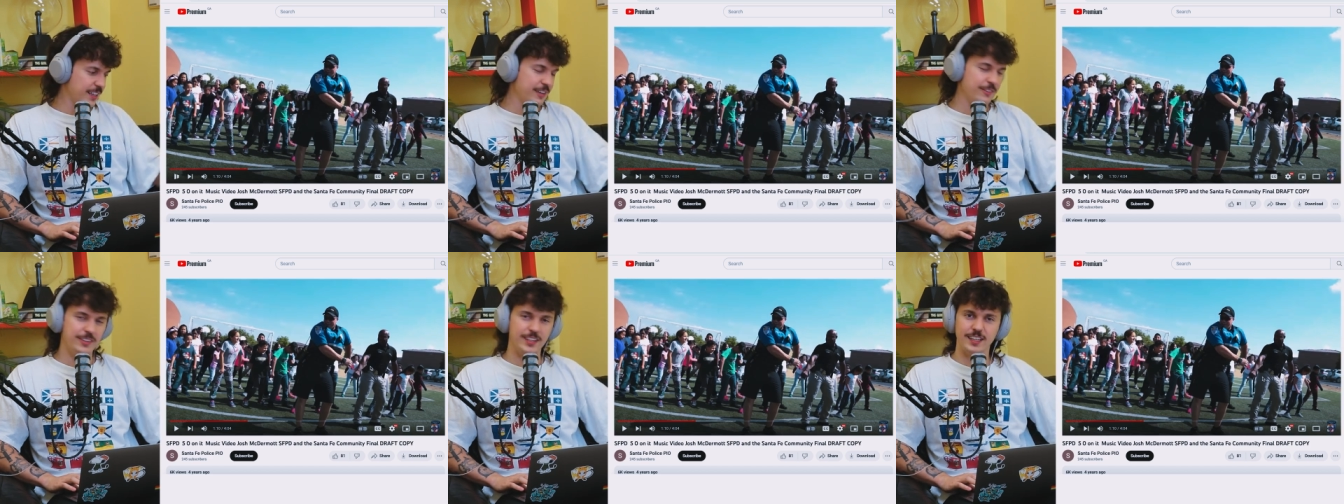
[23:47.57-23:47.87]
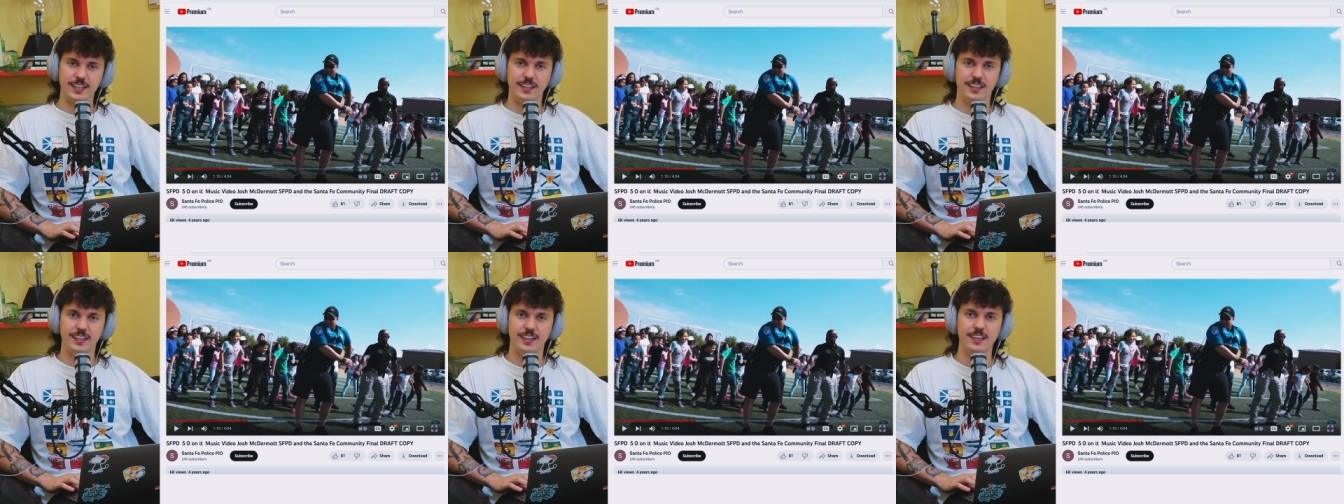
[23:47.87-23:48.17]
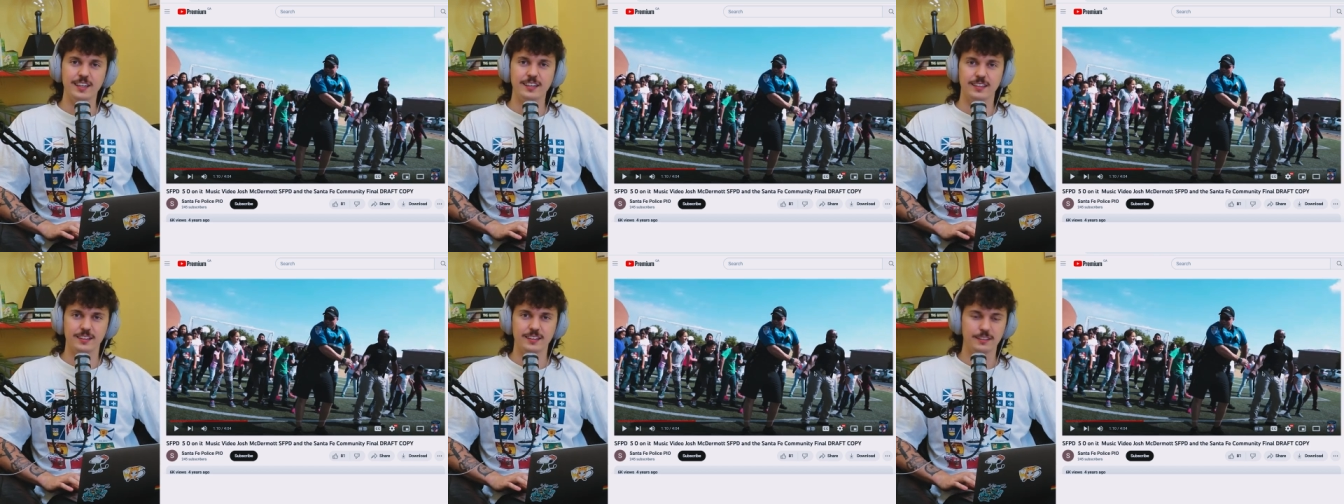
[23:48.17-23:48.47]
I want to
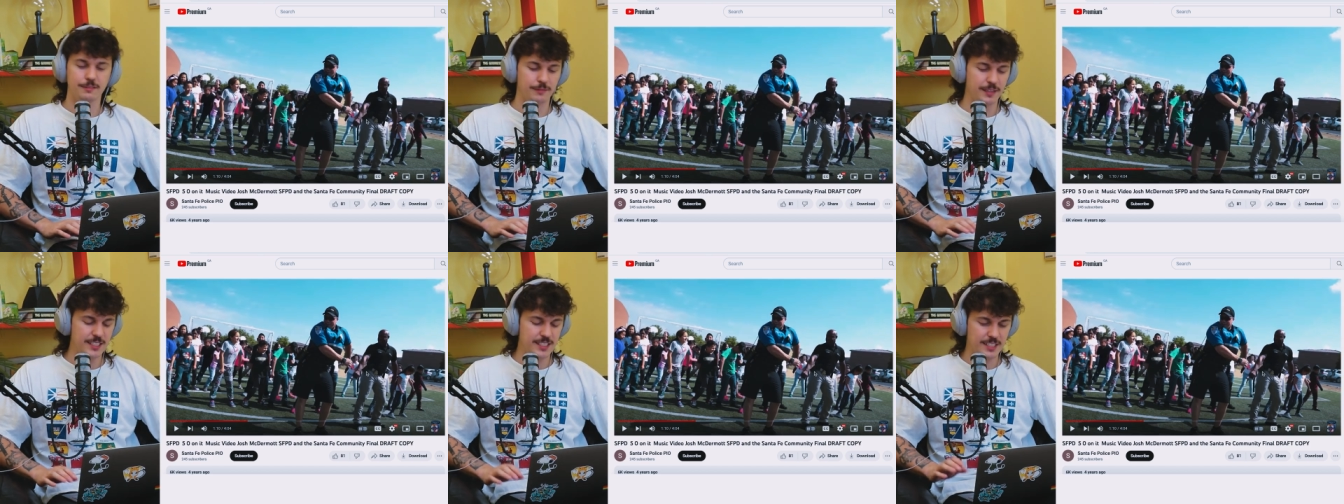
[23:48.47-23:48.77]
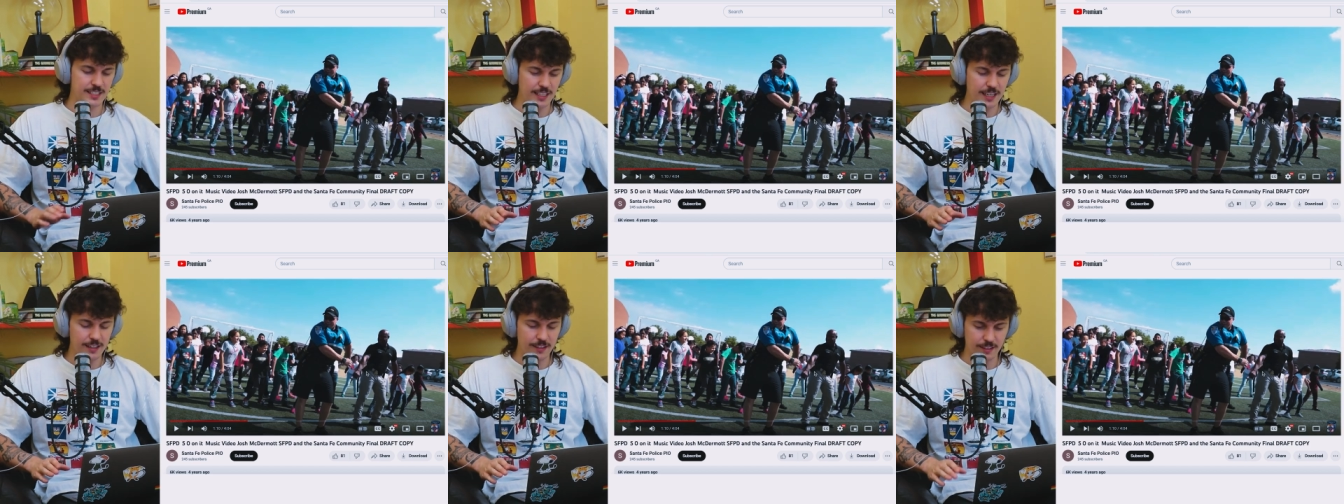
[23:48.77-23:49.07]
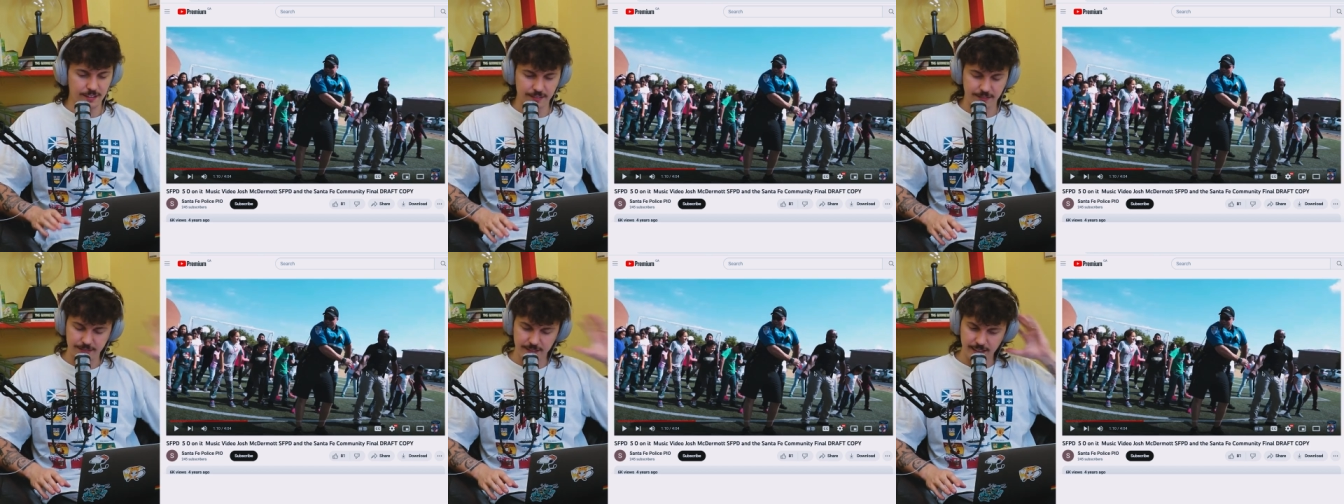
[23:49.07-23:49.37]
kill
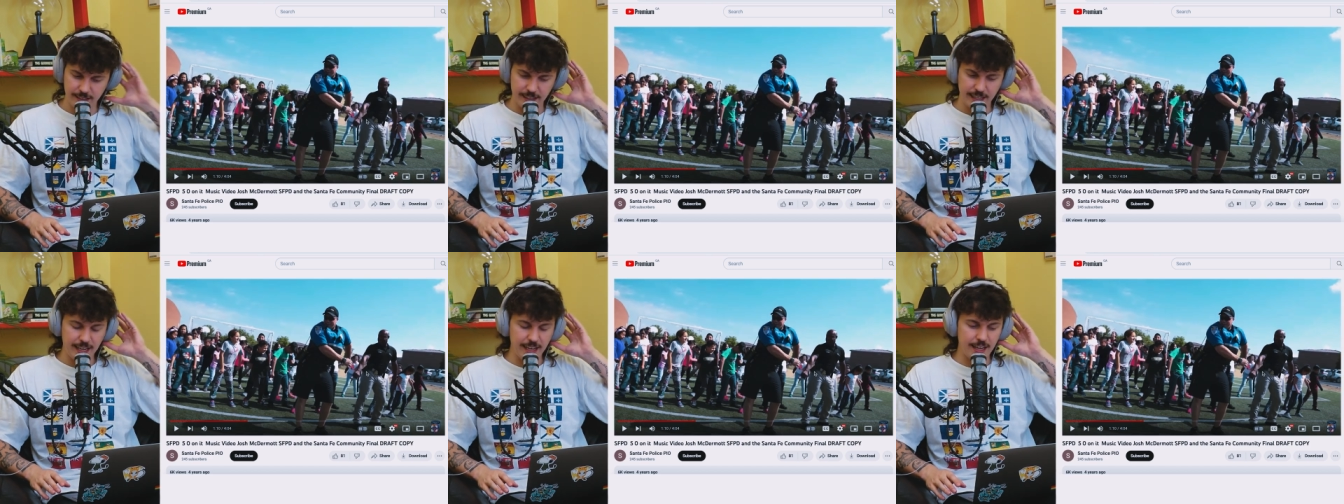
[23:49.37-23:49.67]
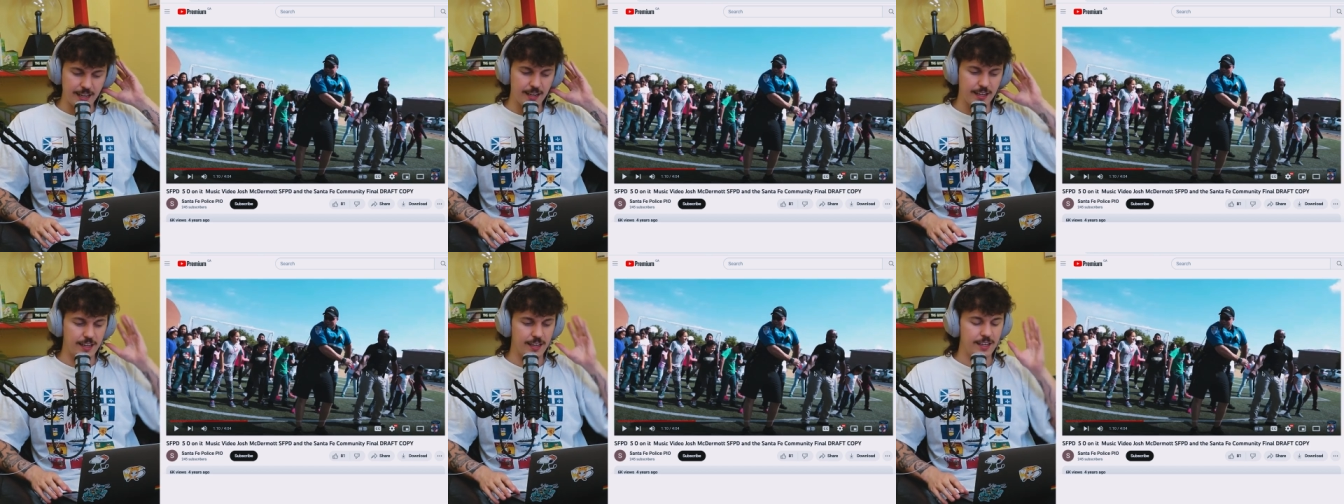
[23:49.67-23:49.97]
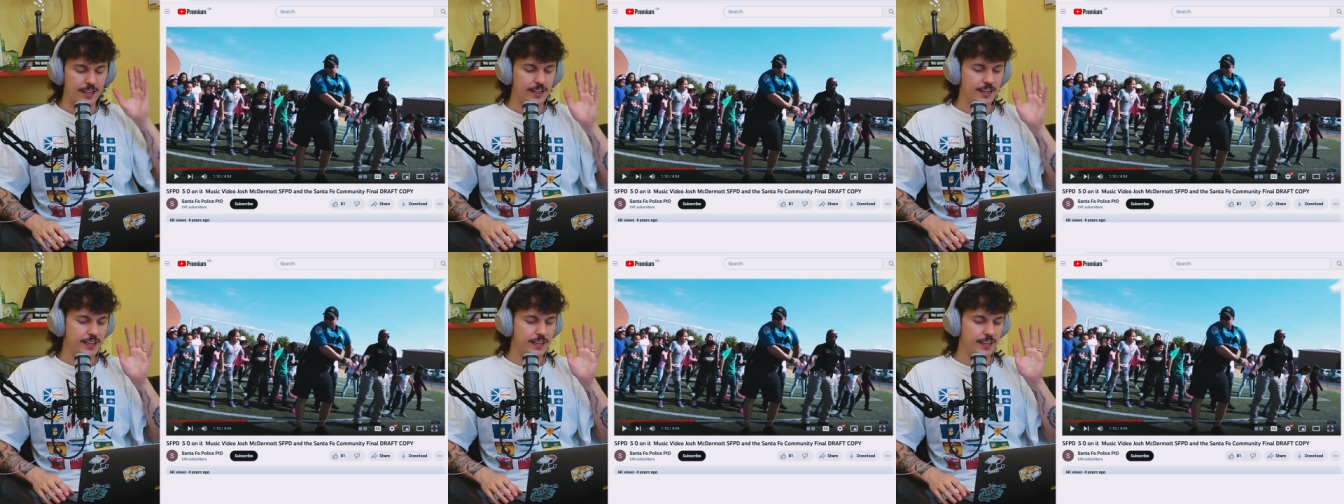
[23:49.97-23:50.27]
myself. That
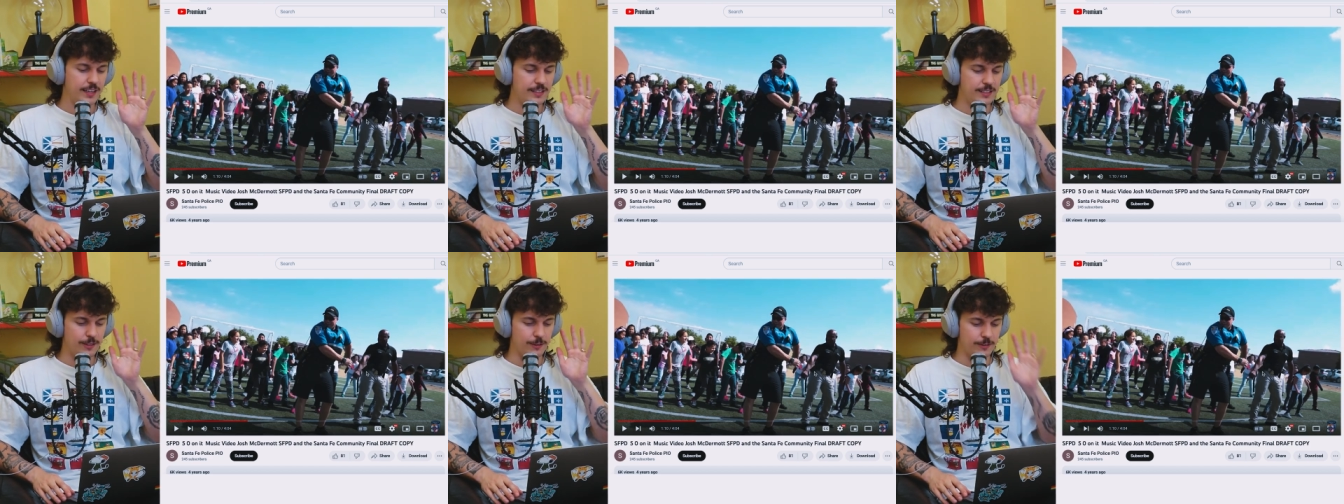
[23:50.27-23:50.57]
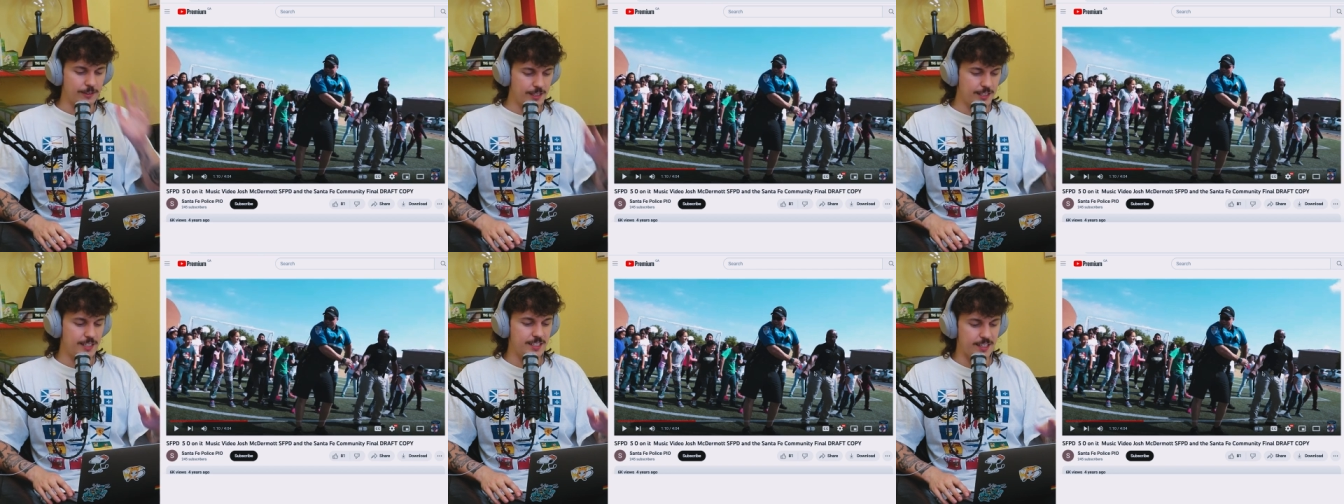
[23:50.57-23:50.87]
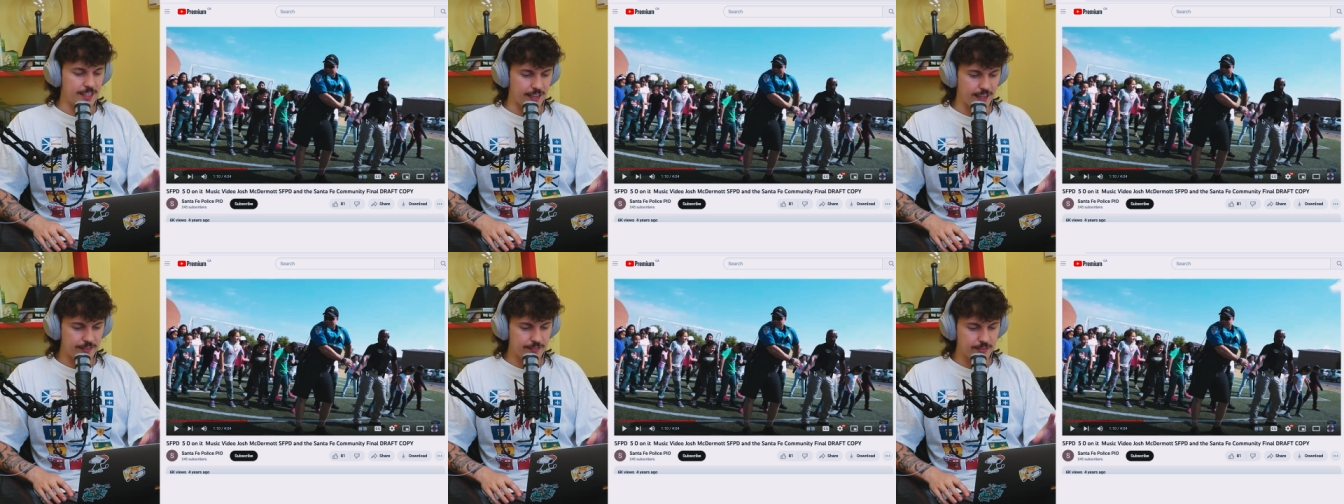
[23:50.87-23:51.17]
is the
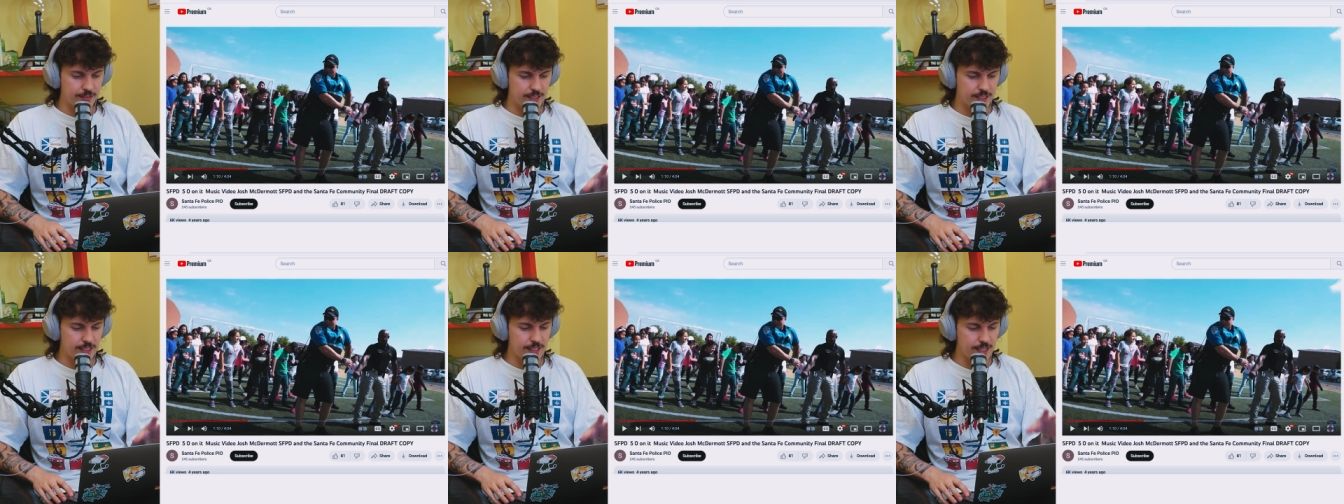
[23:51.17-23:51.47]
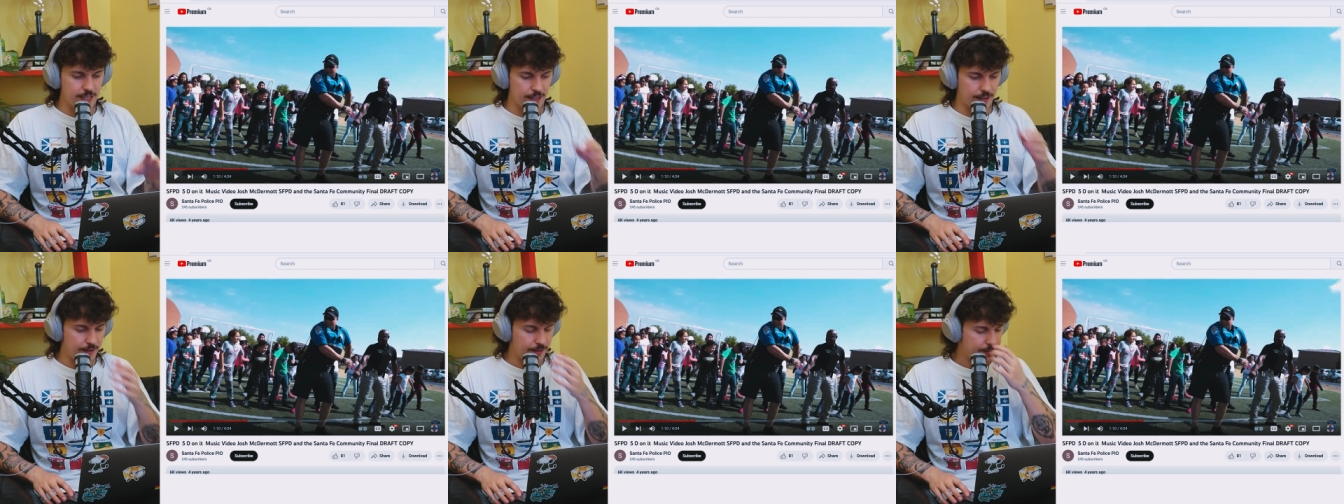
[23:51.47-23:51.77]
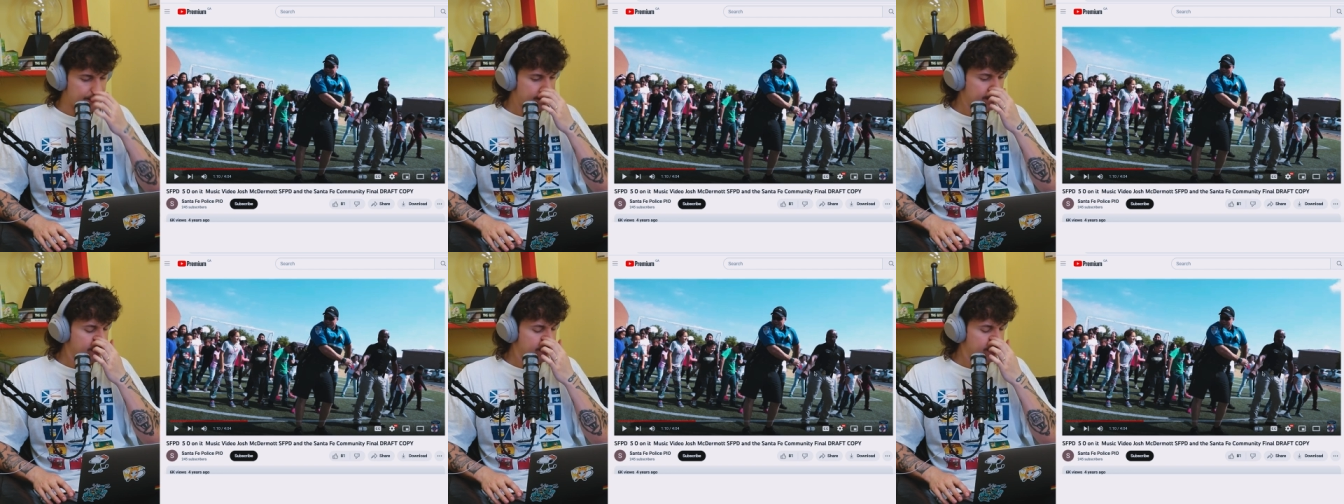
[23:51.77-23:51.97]
worst thing I've ever seen.